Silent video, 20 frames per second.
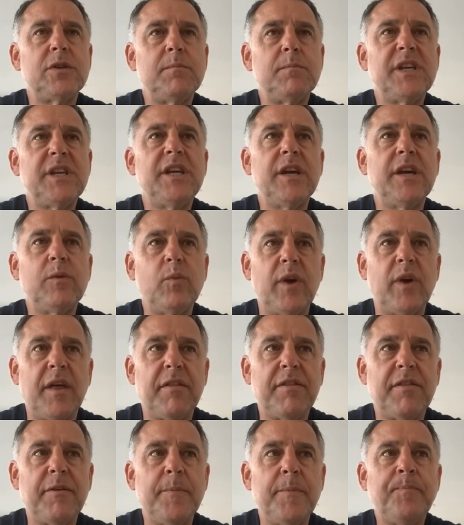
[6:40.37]
begin
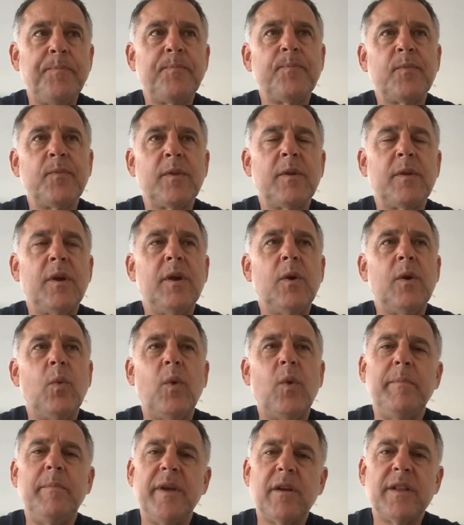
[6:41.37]
with,
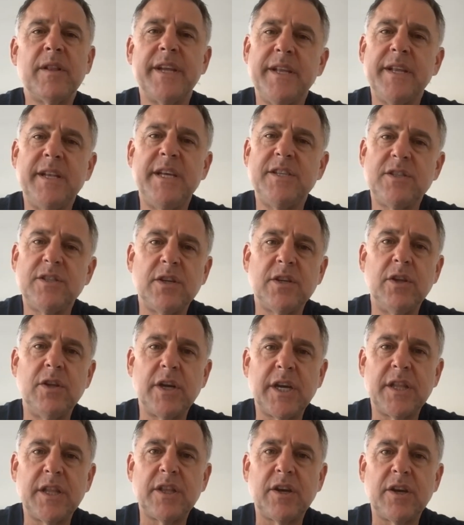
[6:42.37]
one merely needs to
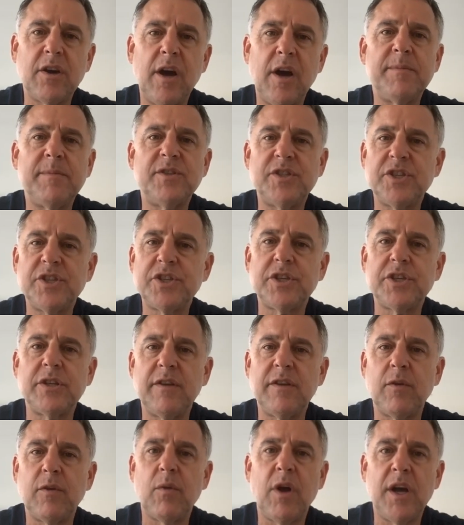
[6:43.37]
look at the composition
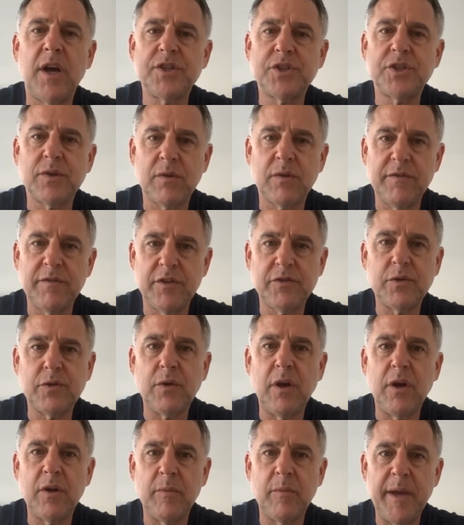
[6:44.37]
of the roster of the
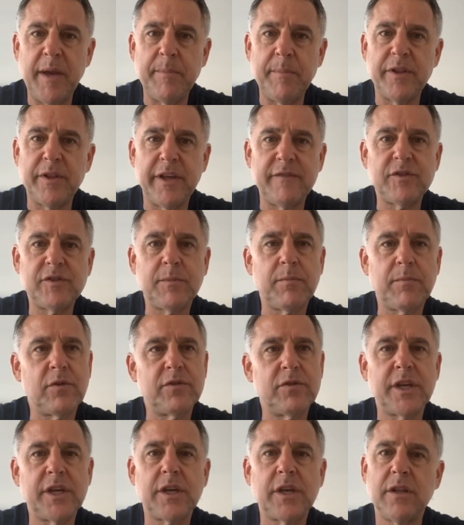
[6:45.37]
Toronto Maple Leafs,
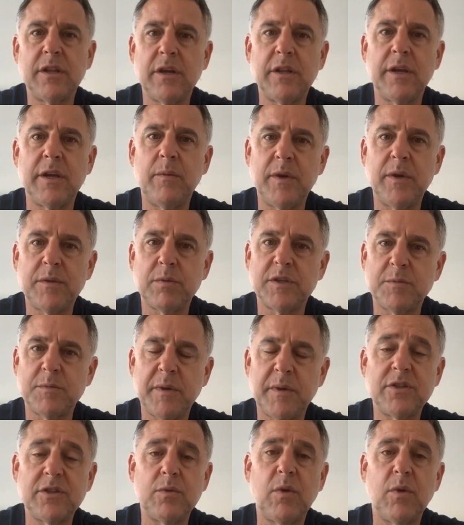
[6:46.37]
particularly with
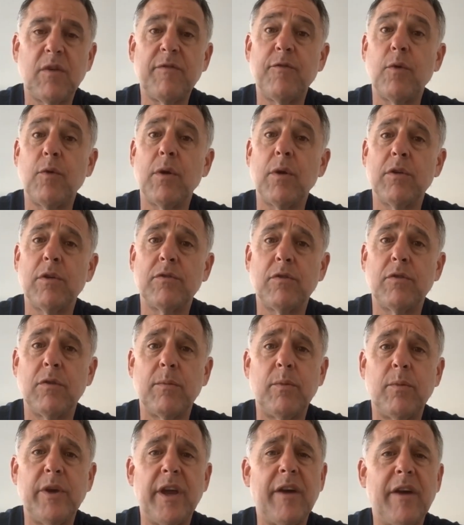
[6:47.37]
respect to our forward group.
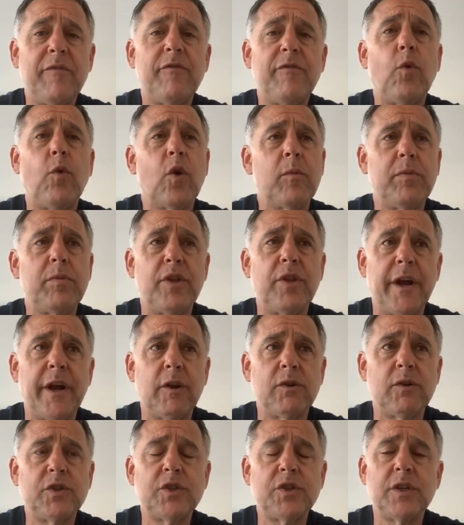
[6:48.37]
We have 4
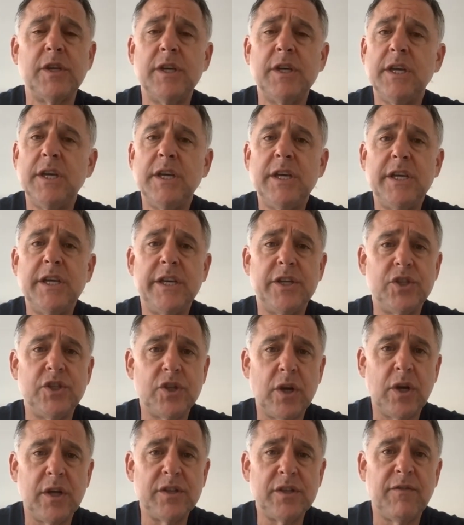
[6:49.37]
players in
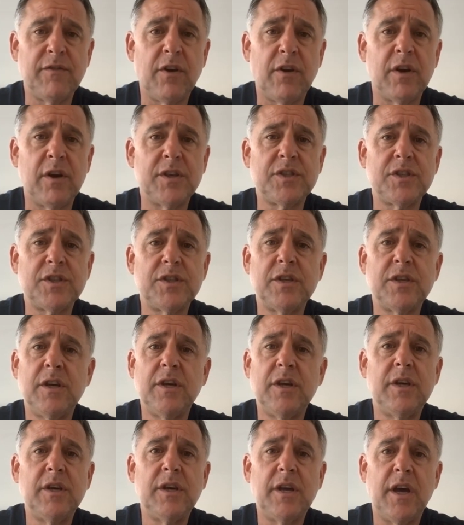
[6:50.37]
John Tavares,
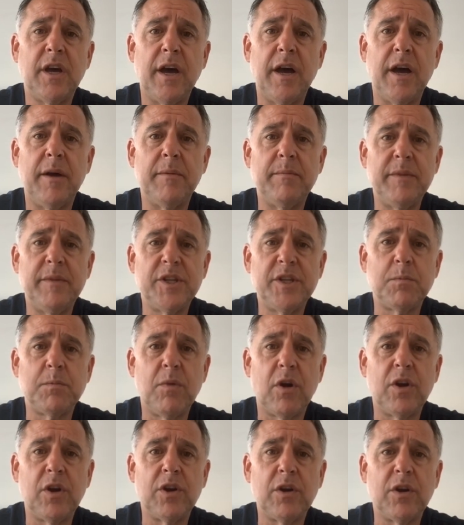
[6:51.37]
Mitch
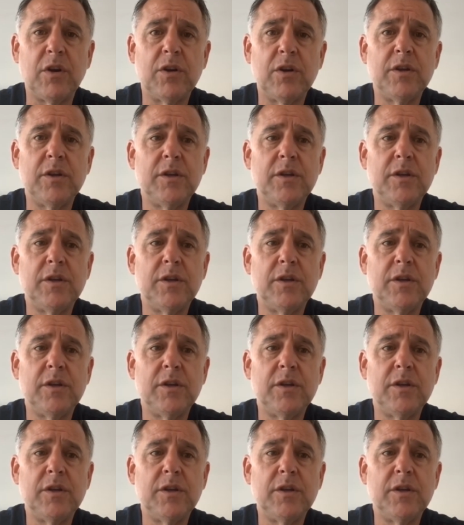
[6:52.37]
Marner,